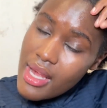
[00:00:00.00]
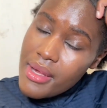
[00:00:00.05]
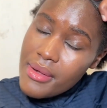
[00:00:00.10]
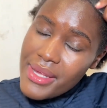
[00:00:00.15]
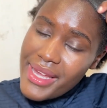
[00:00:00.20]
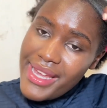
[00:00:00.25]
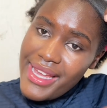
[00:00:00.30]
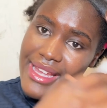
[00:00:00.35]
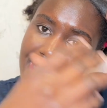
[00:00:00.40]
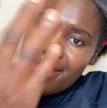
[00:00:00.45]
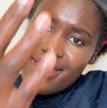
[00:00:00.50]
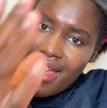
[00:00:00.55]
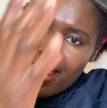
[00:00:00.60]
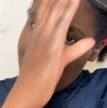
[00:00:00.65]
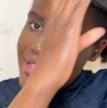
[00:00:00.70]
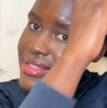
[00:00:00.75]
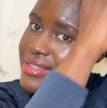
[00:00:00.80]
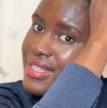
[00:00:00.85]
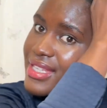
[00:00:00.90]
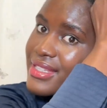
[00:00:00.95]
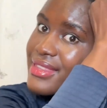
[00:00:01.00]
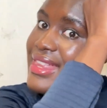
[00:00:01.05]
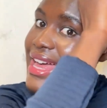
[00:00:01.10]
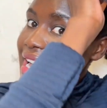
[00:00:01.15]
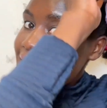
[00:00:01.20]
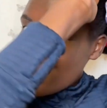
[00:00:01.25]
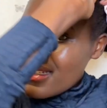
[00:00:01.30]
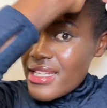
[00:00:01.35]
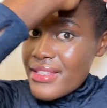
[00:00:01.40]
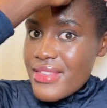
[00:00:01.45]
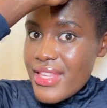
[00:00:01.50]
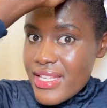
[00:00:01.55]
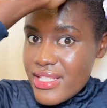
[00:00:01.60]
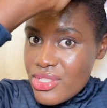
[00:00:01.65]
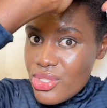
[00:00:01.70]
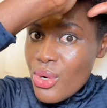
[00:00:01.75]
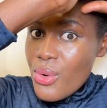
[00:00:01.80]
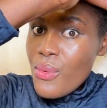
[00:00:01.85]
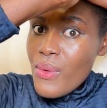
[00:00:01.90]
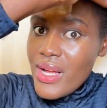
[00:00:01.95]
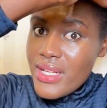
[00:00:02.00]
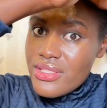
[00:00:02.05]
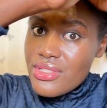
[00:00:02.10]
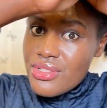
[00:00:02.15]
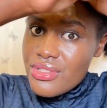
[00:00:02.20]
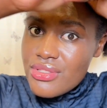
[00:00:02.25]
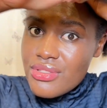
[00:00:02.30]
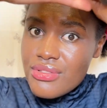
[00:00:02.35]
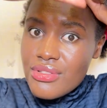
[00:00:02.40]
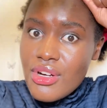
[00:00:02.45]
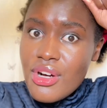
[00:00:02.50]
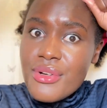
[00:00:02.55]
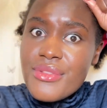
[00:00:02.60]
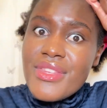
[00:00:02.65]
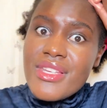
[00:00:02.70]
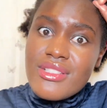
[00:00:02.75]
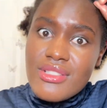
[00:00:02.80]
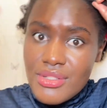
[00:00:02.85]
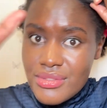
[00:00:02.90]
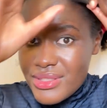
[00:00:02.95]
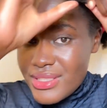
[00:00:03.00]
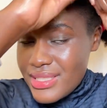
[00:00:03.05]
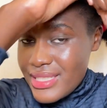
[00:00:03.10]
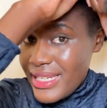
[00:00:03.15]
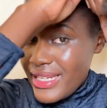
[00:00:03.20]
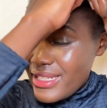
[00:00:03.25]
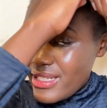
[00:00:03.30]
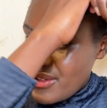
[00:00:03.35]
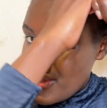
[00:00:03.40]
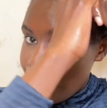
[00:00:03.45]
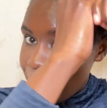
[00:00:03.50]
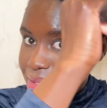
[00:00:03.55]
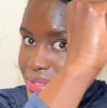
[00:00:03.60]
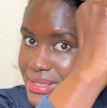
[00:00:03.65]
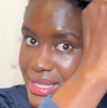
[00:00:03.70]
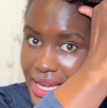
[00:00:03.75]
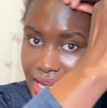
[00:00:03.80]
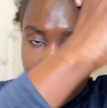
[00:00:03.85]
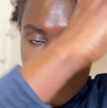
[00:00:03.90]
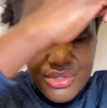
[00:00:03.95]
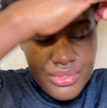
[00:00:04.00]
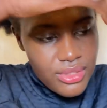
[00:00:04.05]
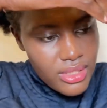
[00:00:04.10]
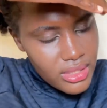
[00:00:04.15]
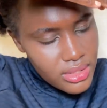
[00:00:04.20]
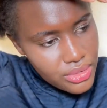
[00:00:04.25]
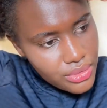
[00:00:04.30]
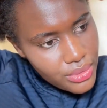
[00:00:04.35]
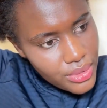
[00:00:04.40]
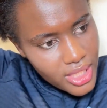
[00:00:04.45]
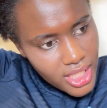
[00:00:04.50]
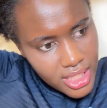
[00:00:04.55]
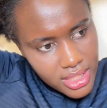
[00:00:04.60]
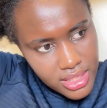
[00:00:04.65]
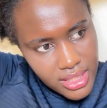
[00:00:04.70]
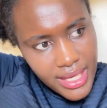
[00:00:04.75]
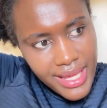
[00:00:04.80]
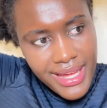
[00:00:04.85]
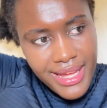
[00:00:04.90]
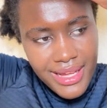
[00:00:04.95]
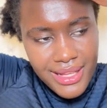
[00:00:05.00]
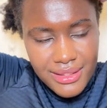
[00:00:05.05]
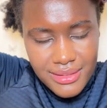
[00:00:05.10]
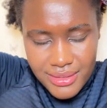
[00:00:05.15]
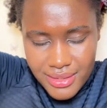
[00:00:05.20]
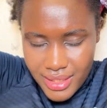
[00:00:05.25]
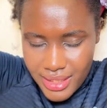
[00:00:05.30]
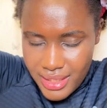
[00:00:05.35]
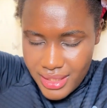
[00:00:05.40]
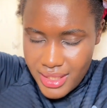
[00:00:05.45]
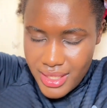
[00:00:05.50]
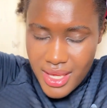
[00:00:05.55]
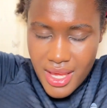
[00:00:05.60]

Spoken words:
And the other thing that they don't want you to know, they don't tell you, is that you need to eat healthy.